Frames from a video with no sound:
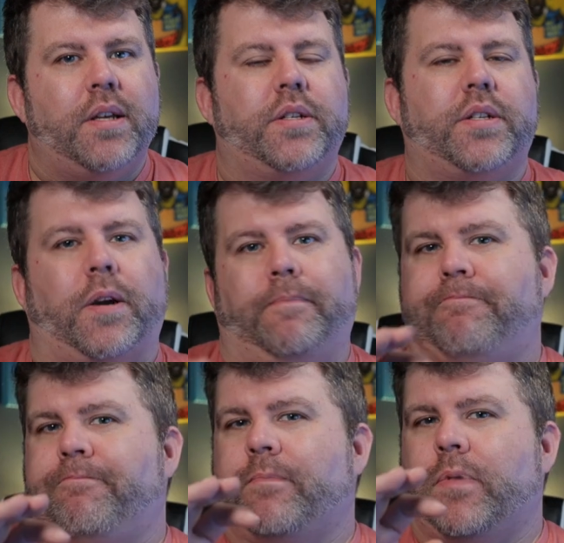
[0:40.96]
So
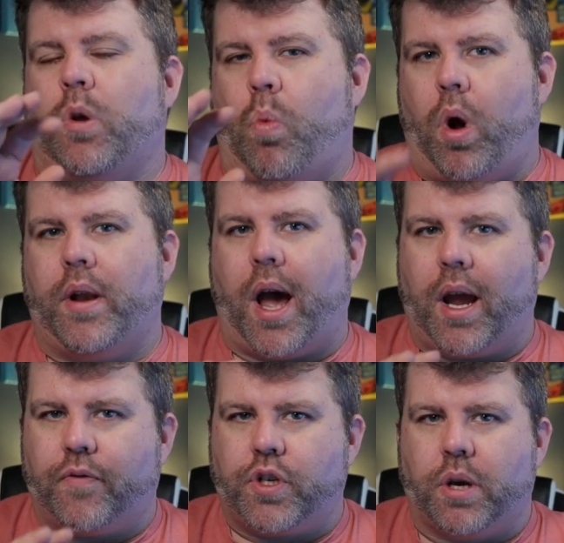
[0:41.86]
the one
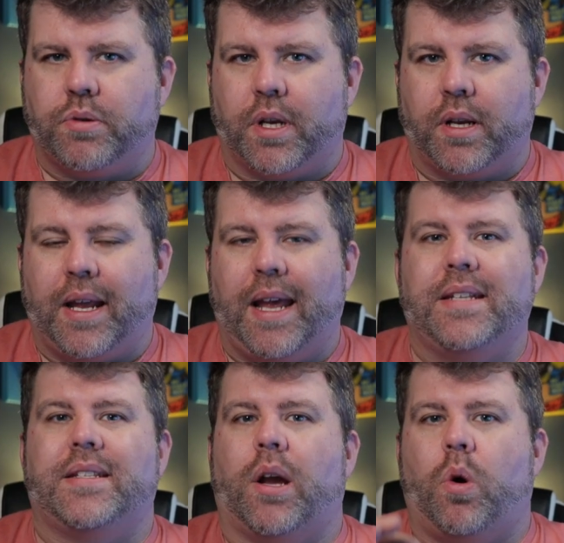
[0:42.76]
I have chosen
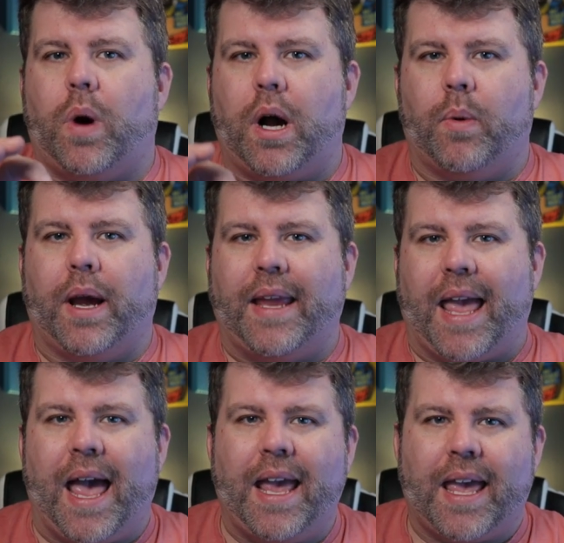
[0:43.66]
is the Huawei
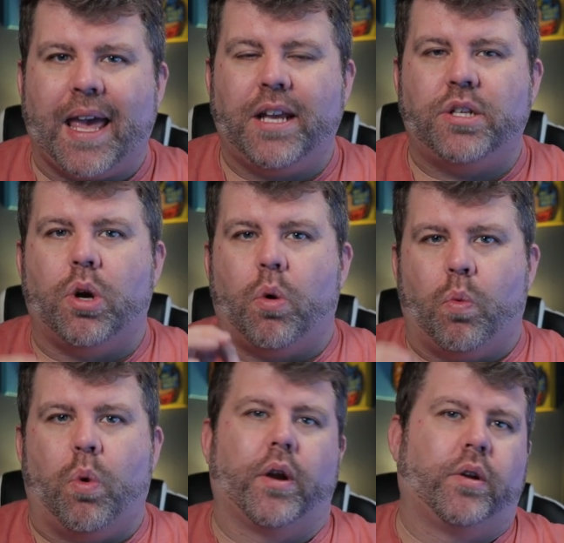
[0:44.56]
A H
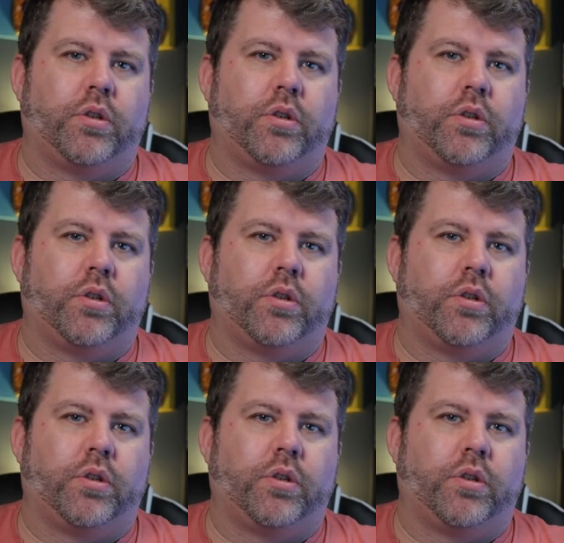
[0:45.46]
one